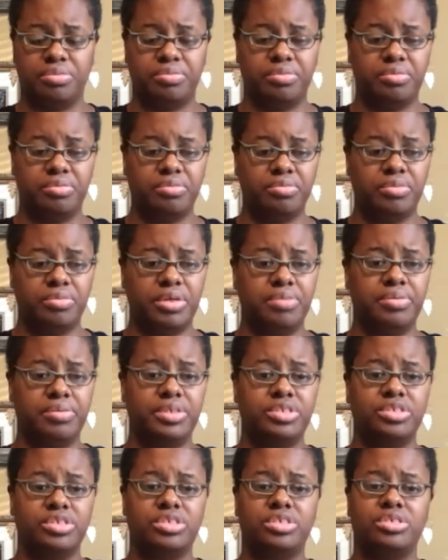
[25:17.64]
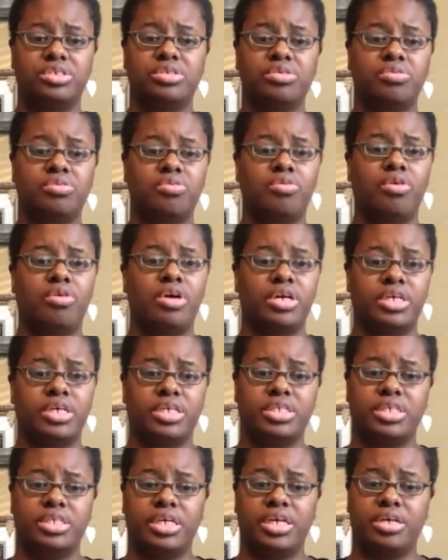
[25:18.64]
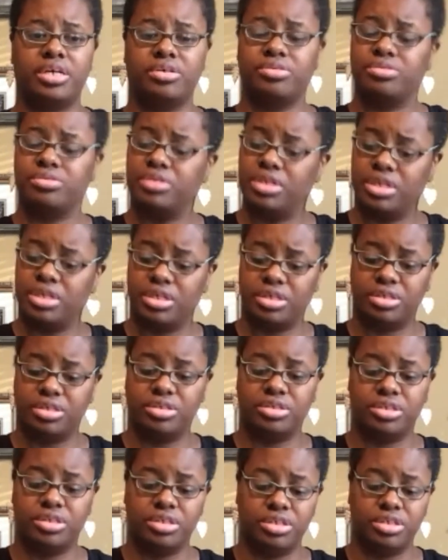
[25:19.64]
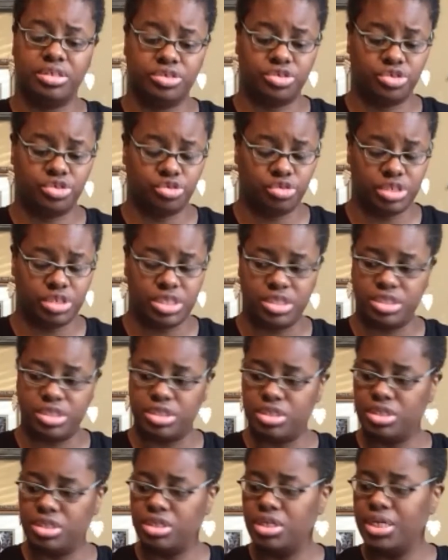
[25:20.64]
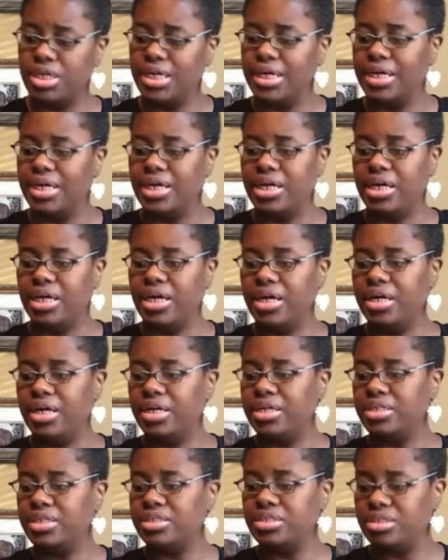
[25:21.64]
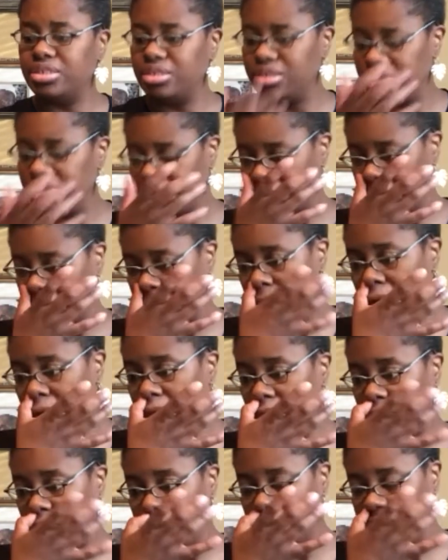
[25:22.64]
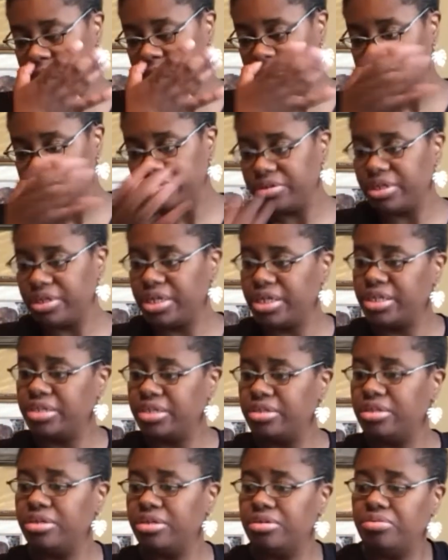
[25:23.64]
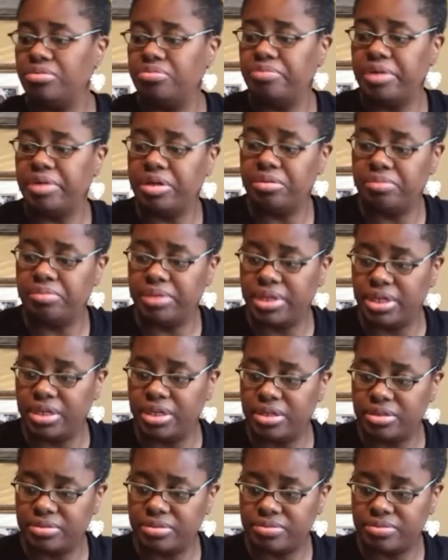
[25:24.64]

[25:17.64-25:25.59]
Maybe just walking down the street, and enter in maybe,